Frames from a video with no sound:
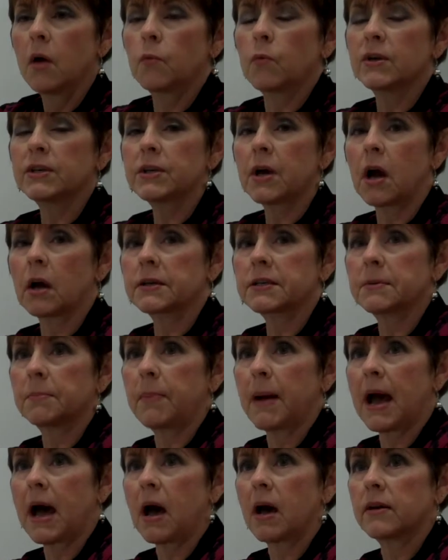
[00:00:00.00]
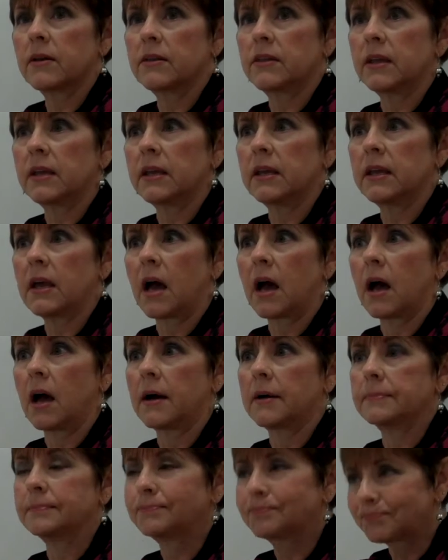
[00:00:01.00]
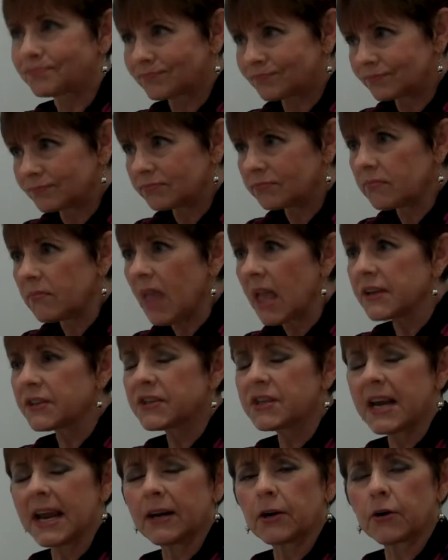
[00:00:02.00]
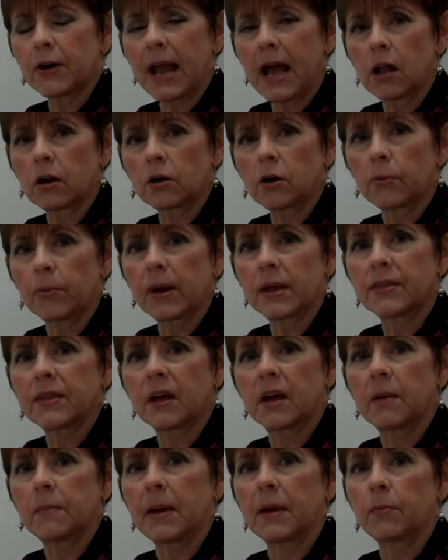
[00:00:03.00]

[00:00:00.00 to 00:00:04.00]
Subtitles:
We talked about the standard algorithm,